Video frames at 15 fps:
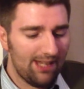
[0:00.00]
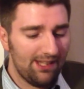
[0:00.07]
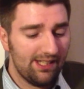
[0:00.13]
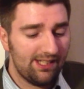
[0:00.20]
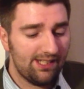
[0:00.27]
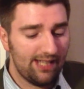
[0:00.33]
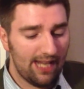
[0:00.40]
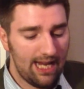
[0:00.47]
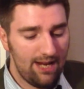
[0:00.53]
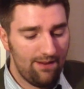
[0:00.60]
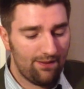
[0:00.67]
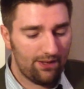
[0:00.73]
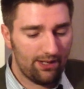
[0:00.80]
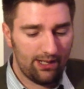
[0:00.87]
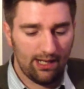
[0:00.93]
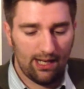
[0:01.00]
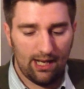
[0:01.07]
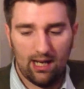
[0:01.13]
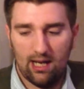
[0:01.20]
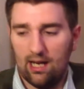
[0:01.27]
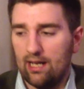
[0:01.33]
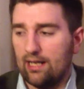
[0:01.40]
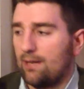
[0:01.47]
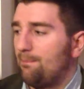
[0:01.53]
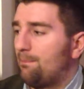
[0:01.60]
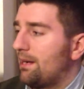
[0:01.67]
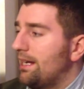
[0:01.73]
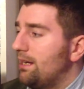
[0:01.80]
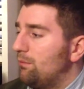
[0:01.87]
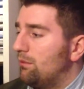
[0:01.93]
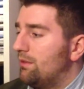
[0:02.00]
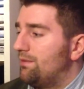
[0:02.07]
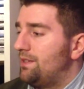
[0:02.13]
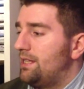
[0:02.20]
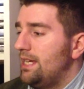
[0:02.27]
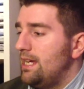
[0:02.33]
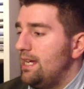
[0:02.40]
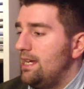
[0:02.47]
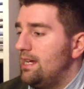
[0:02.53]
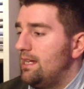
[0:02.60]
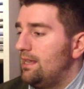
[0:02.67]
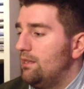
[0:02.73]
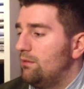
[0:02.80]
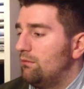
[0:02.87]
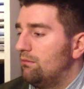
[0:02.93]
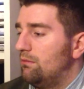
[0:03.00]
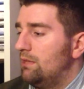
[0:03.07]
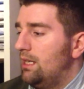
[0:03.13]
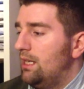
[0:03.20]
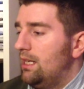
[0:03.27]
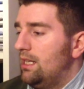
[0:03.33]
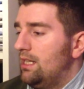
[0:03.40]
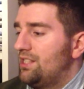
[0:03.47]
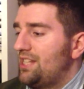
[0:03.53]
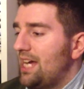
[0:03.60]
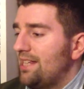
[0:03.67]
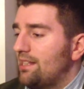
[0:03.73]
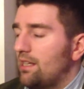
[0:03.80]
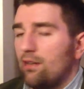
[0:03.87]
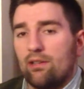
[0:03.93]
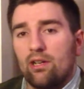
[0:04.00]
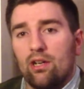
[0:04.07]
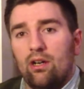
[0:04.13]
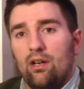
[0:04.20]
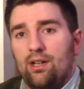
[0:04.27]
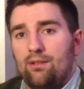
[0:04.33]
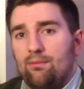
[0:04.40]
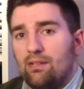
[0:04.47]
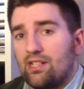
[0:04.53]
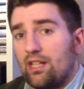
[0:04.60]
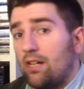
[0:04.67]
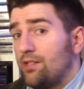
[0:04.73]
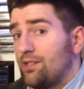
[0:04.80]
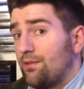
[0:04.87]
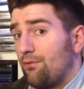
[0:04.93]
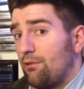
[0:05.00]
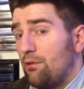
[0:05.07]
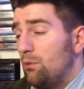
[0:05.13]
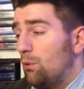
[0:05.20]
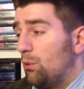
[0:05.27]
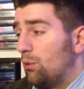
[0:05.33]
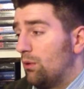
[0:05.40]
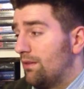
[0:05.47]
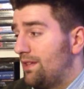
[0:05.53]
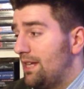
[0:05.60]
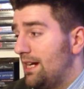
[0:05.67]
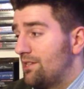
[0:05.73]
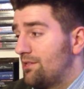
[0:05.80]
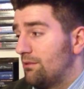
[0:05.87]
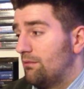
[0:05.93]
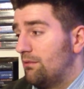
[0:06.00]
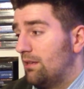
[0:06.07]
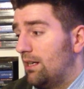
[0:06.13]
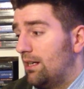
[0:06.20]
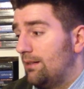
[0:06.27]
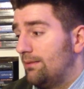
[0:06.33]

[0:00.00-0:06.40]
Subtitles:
this is even complete with the little standalone guide which goes through all of the actual